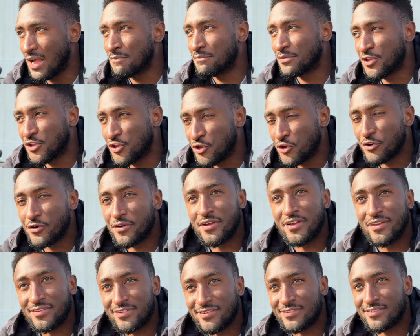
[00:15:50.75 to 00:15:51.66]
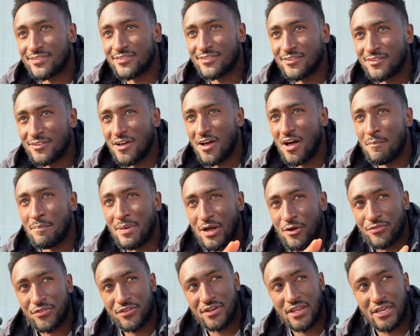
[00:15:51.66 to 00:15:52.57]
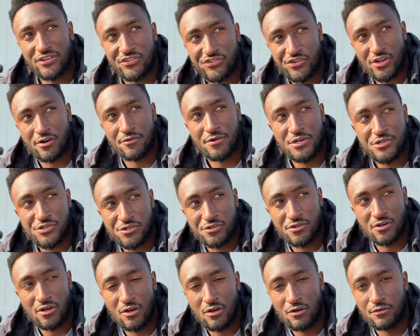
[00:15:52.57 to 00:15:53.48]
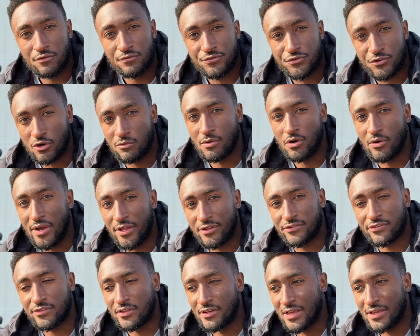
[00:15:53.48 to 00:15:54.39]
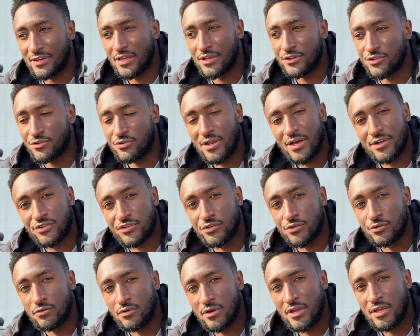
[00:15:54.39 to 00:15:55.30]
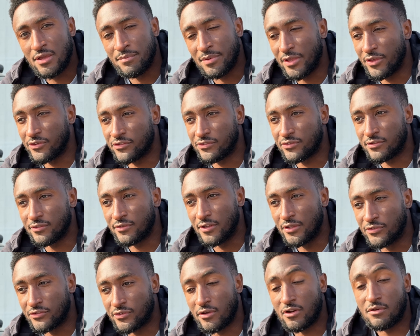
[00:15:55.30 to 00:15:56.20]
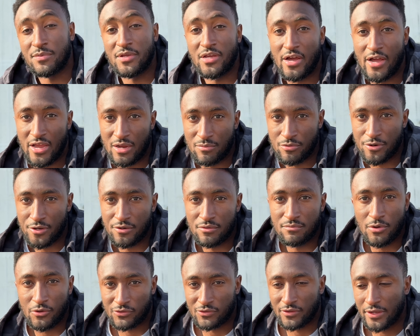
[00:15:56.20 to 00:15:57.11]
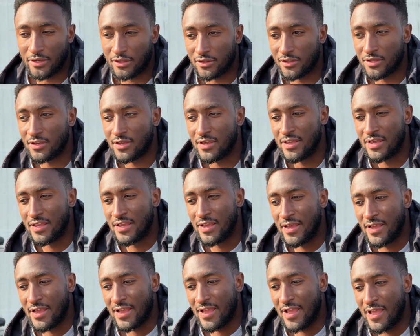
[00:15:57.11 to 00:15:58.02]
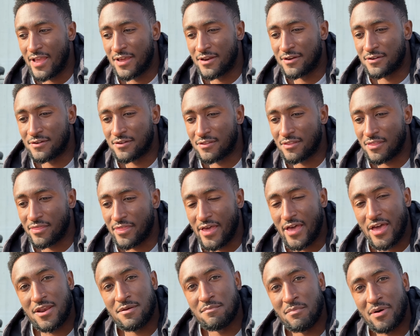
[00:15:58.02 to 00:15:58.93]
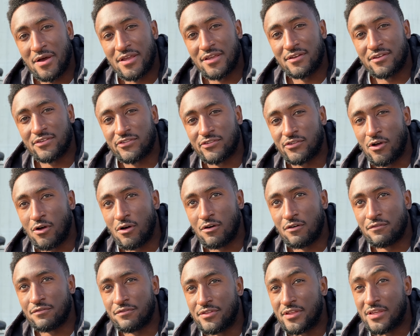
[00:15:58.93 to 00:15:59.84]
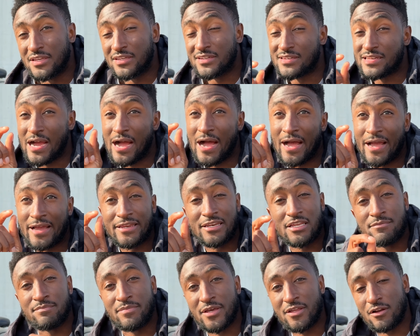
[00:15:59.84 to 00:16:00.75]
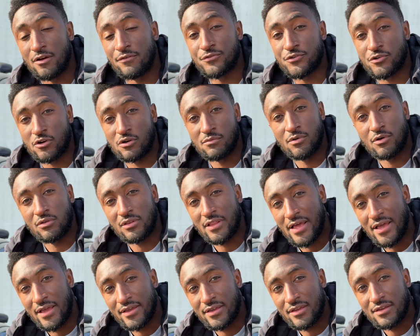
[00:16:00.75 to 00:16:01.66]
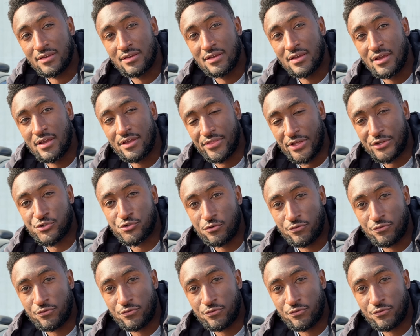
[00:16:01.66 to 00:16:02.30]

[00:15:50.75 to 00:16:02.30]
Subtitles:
curious about the next generation of Turbo S, the 992.2, because it's going to be a hybrid, most likely. And that might solve the tiny bit of turbo lag that you